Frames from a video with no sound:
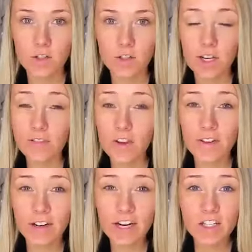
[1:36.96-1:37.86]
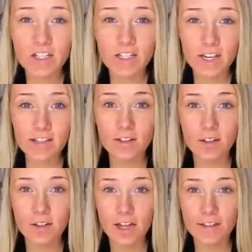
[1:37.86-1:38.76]
So if your foundation doesn't
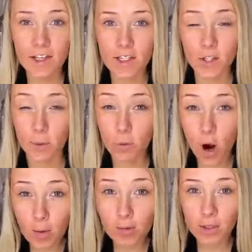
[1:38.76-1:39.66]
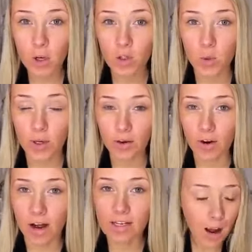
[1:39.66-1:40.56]
look like this, you're probably not doing it right.